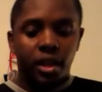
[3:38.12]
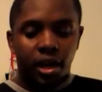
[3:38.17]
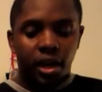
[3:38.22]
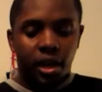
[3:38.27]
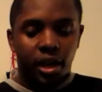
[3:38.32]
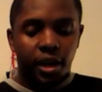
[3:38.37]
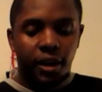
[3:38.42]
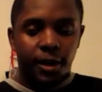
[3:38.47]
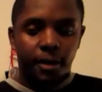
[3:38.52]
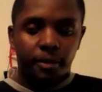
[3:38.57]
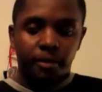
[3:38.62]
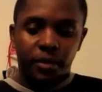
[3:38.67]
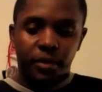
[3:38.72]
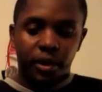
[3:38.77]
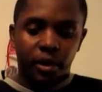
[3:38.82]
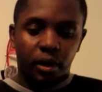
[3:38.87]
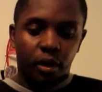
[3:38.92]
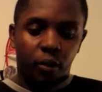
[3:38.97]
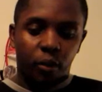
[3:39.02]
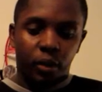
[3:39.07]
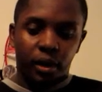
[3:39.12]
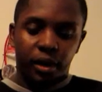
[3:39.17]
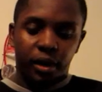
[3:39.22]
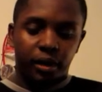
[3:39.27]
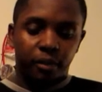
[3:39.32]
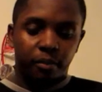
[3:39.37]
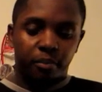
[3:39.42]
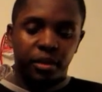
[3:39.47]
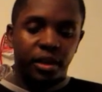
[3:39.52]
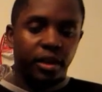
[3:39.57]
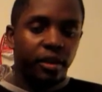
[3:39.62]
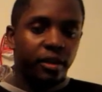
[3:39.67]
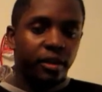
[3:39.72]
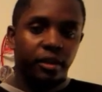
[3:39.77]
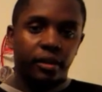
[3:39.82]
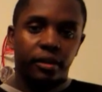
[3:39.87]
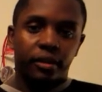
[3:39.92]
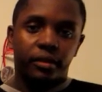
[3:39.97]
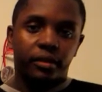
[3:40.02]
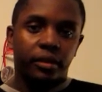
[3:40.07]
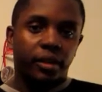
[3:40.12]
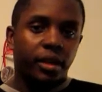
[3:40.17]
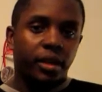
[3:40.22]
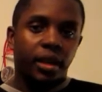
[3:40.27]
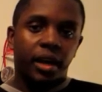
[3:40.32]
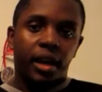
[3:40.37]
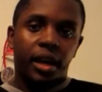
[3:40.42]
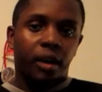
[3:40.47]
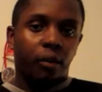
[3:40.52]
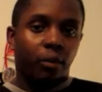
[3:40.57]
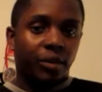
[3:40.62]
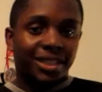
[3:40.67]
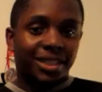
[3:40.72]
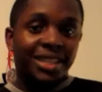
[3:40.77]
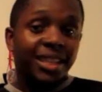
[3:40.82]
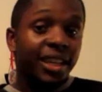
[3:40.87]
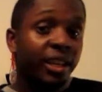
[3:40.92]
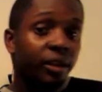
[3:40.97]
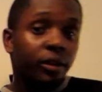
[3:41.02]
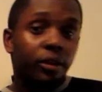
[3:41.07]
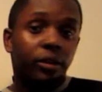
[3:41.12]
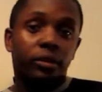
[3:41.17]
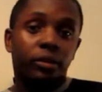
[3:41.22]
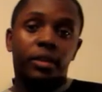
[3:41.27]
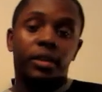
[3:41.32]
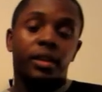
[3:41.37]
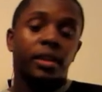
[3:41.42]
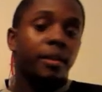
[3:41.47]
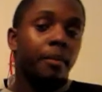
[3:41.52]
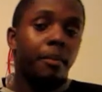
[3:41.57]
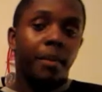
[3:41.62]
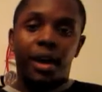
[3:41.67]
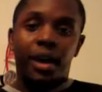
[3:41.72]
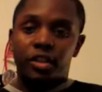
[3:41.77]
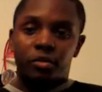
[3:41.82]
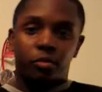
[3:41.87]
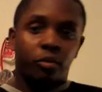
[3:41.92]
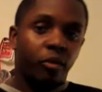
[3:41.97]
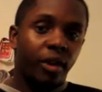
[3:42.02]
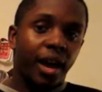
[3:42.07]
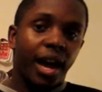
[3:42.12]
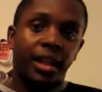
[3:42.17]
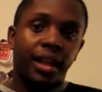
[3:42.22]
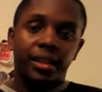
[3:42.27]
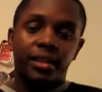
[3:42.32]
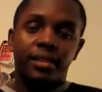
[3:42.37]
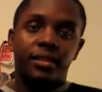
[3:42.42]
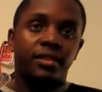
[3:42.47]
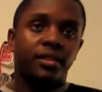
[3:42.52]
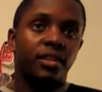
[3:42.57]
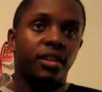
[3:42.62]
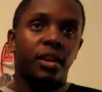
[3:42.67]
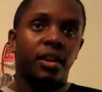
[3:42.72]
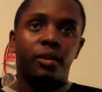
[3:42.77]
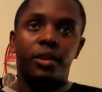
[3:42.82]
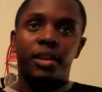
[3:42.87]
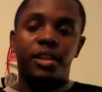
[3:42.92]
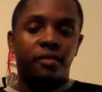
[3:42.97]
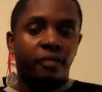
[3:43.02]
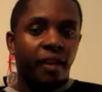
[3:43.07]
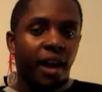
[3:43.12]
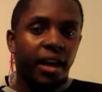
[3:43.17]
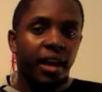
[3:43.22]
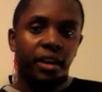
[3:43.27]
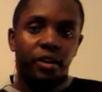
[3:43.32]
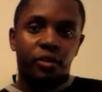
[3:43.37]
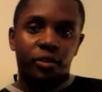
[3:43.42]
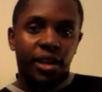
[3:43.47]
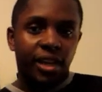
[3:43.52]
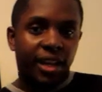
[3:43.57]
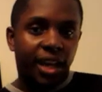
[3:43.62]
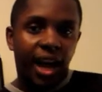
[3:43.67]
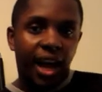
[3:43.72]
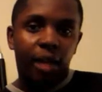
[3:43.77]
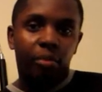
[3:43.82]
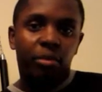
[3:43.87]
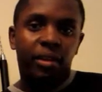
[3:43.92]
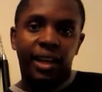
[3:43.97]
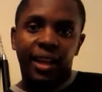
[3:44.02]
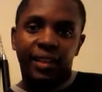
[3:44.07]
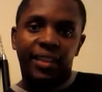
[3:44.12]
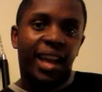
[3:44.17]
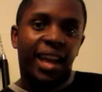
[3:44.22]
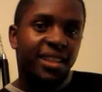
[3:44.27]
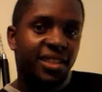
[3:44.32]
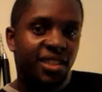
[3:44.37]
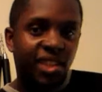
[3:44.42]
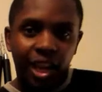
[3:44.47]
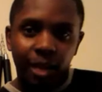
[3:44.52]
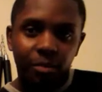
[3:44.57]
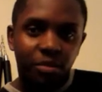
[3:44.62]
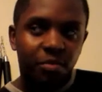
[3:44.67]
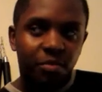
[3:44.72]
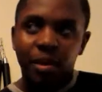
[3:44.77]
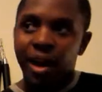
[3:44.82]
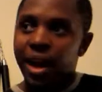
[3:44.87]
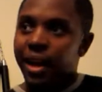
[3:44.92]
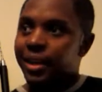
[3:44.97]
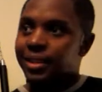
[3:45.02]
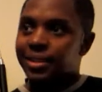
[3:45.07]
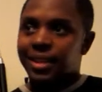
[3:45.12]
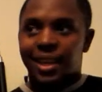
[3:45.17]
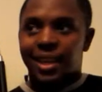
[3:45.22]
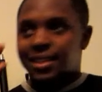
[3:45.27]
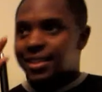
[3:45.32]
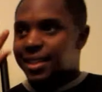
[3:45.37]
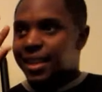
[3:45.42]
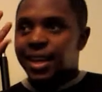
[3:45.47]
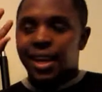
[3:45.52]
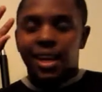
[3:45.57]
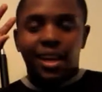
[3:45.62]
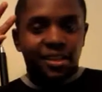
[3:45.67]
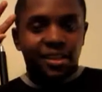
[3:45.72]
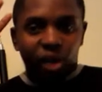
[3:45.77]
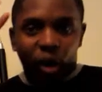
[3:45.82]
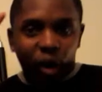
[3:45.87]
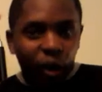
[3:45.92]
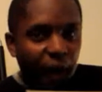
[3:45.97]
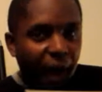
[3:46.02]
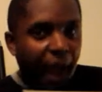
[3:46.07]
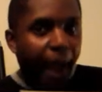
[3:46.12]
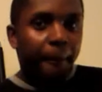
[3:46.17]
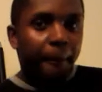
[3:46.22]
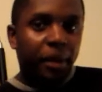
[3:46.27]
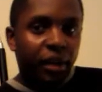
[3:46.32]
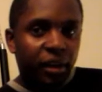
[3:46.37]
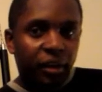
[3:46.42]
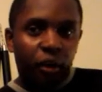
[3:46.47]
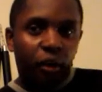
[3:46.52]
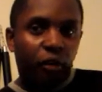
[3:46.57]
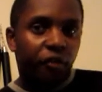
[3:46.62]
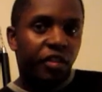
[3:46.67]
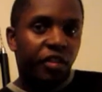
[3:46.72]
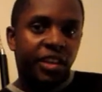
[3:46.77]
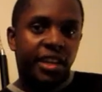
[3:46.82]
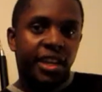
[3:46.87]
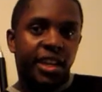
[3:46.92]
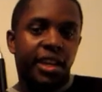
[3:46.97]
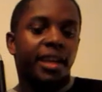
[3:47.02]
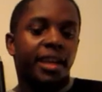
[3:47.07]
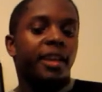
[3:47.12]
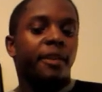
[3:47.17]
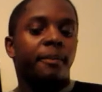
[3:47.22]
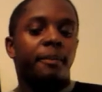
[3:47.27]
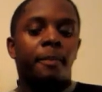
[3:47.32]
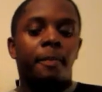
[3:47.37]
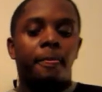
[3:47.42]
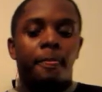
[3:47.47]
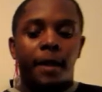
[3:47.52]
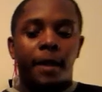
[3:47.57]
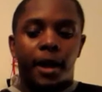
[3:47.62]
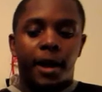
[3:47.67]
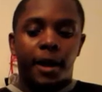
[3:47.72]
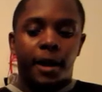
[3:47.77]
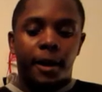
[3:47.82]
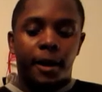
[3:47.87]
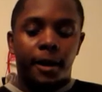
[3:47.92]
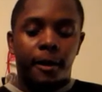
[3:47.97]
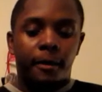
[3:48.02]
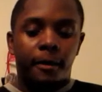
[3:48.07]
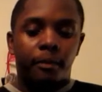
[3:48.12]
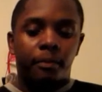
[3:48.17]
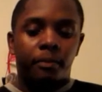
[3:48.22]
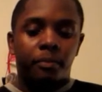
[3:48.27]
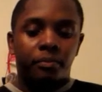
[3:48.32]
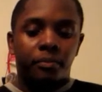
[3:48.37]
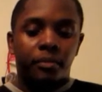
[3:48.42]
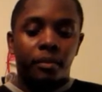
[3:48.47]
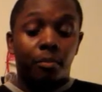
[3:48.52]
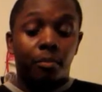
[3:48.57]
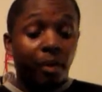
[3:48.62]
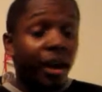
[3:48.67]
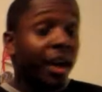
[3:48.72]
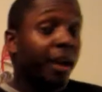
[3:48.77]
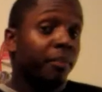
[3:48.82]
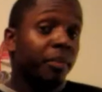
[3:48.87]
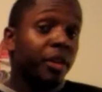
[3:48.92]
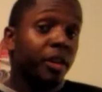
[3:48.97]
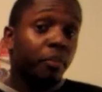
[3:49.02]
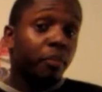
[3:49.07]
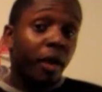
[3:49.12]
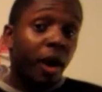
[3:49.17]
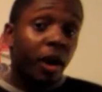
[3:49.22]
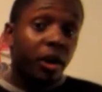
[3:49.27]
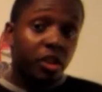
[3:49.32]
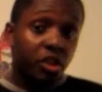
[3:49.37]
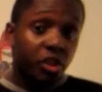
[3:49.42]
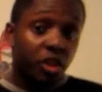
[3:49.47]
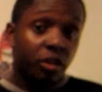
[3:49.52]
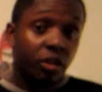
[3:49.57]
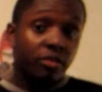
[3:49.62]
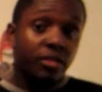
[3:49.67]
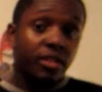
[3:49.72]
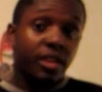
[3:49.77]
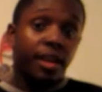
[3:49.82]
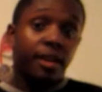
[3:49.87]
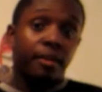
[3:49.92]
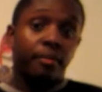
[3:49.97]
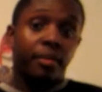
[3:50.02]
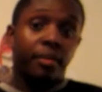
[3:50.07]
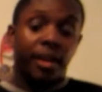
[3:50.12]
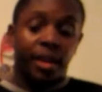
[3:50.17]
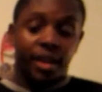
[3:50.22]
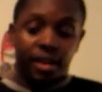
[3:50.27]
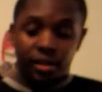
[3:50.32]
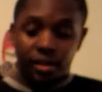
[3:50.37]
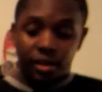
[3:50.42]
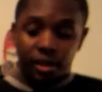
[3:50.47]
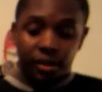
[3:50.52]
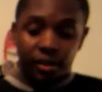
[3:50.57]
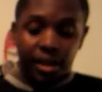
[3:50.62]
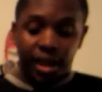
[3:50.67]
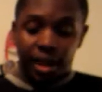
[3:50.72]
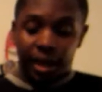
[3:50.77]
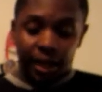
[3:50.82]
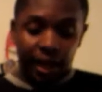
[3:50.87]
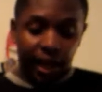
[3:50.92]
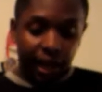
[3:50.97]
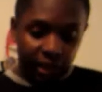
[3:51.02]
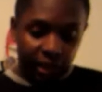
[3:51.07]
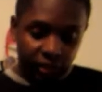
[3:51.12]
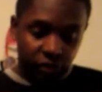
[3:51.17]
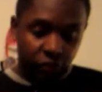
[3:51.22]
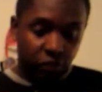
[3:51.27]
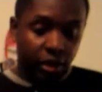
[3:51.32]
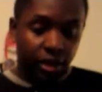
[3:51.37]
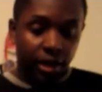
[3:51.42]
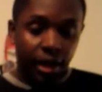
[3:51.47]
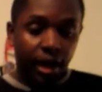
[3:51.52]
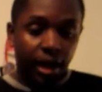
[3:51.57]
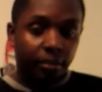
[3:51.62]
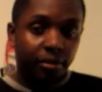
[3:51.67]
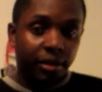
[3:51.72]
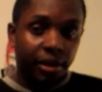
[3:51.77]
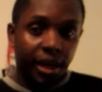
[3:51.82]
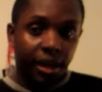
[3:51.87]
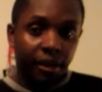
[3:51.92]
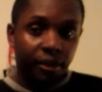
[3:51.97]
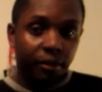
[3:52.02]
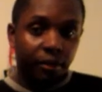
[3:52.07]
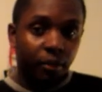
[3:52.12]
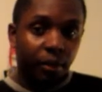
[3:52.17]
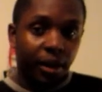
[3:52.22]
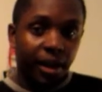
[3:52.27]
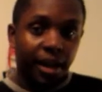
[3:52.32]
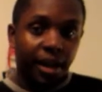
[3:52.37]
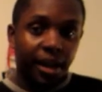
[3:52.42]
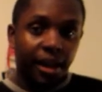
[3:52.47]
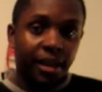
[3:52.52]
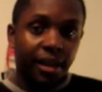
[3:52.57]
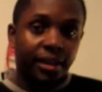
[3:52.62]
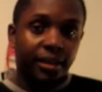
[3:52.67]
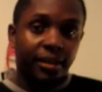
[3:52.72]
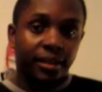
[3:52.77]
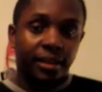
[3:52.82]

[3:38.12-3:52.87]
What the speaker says: you know, where Peter was killed. Miles Morales, you know, he's fighting Green Goblin at that same spot, and he's like, it's all happening over again. But Peter Parker shows up, and, you know, kind of knocks Green Goblin out of the way,